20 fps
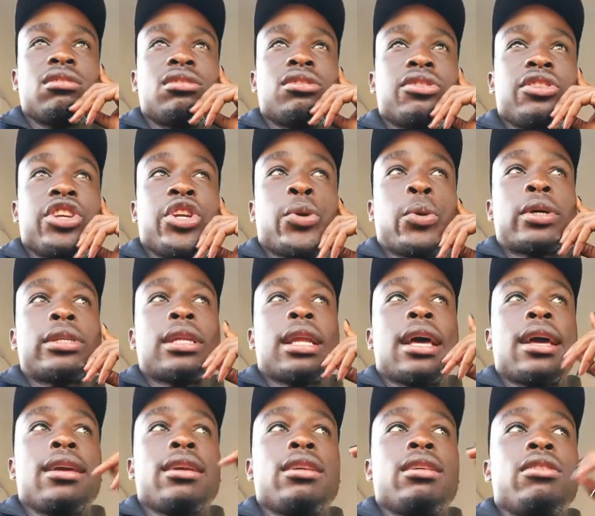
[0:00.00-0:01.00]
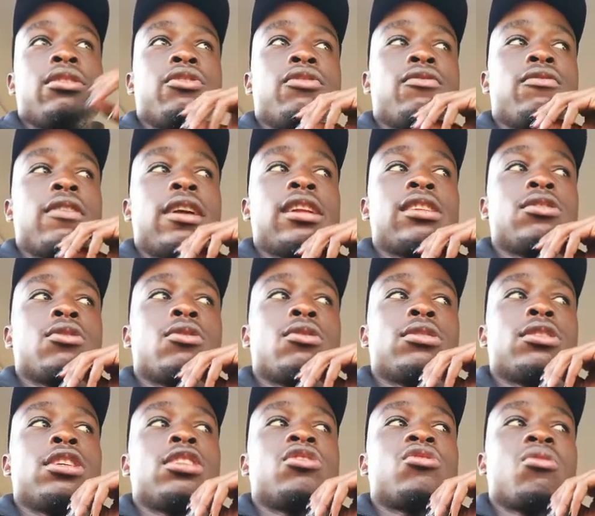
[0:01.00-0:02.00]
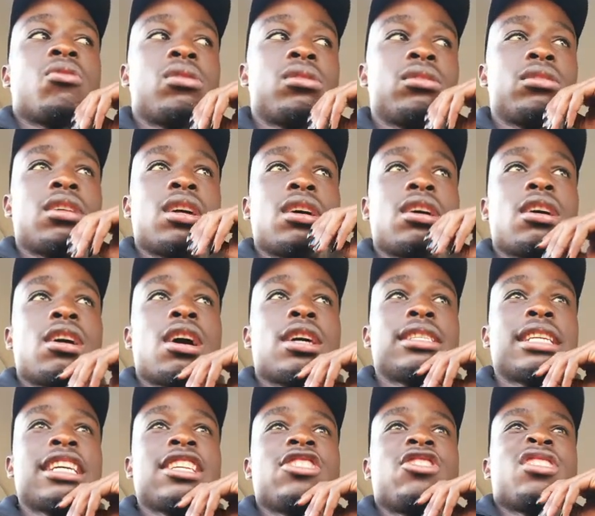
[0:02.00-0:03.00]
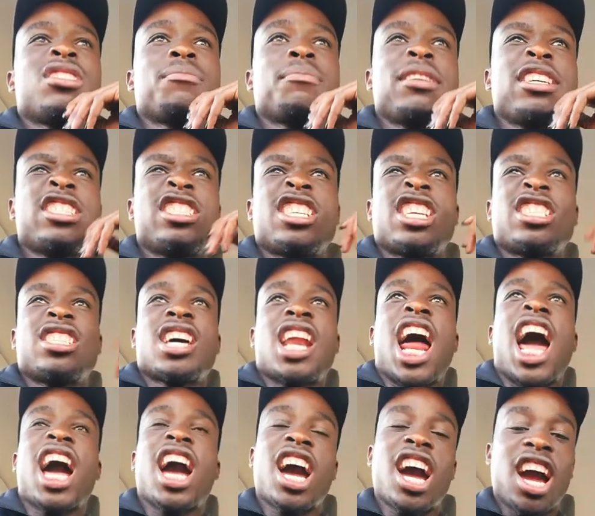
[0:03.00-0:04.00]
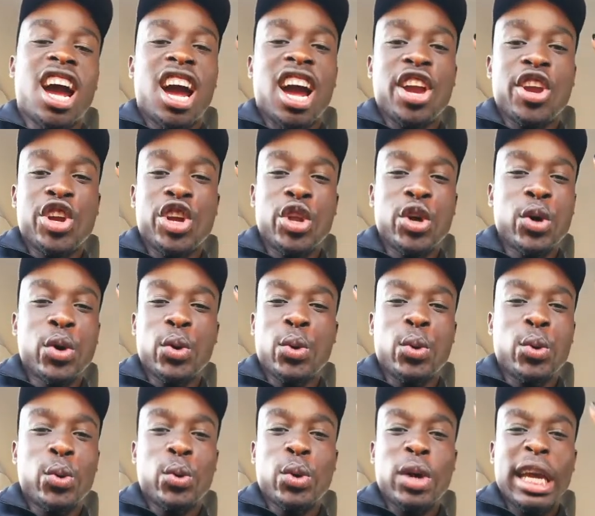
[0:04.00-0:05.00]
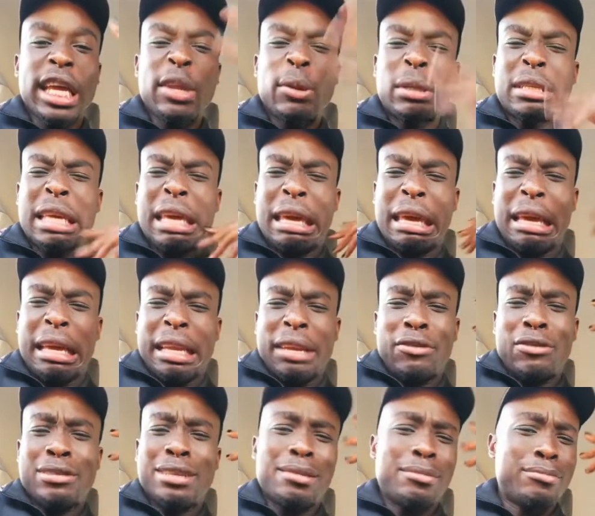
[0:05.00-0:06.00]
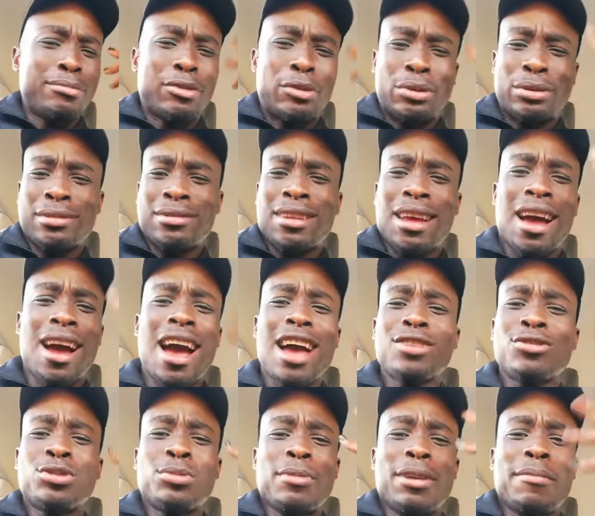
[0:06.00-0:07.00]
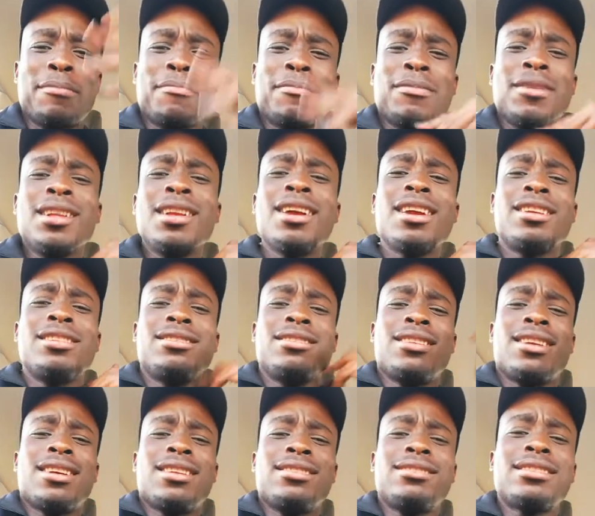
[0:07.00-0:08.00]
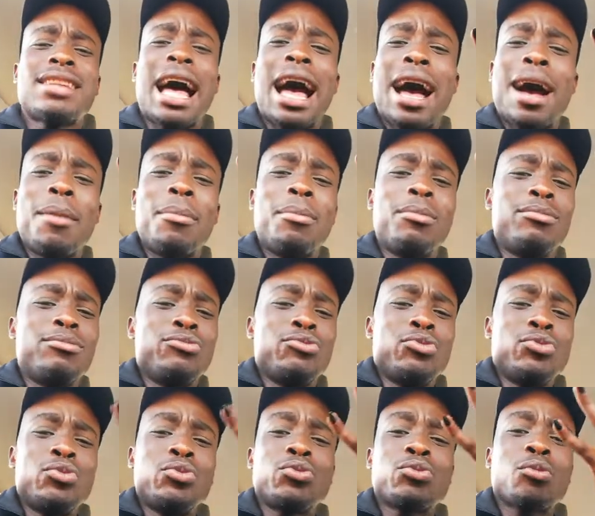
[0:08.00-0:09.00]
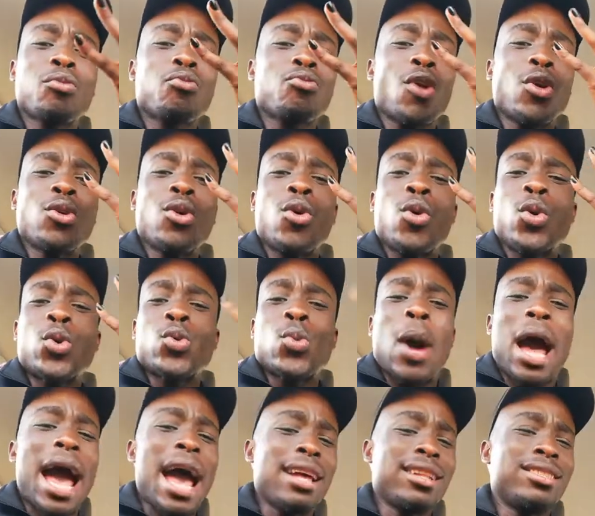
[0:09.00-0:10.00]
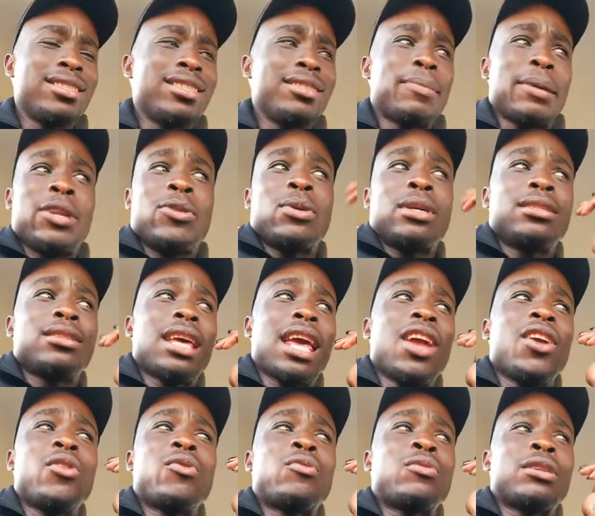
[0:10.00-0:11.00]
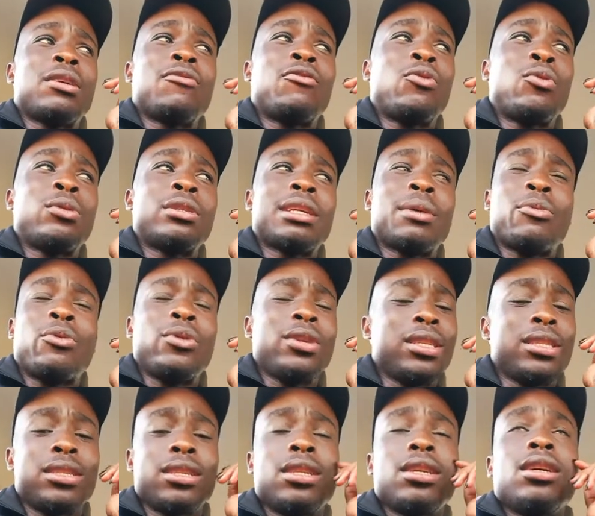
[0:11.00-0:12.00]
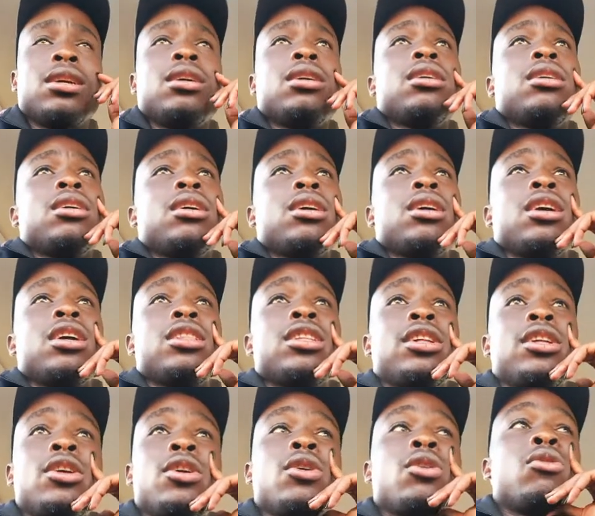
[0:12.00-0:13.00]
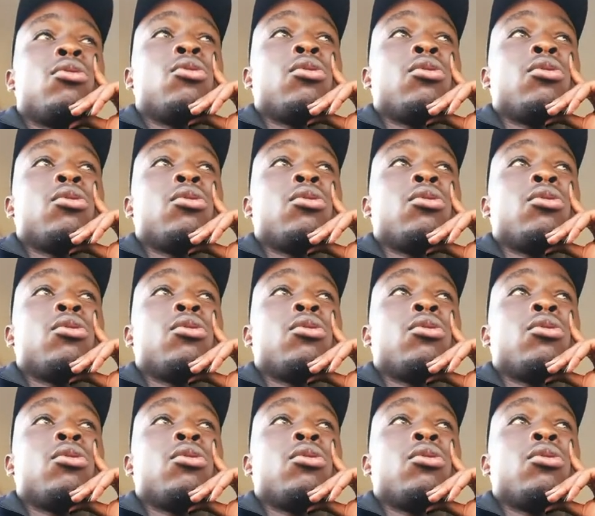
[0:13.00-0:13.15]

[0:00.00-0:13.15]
he was like, you failed because it rolled. I was like, it's not me, it's the truck, you know. And he was angry for some reason. I asked him, maybe he didn't get some or what, but he was angry for some reason. And then he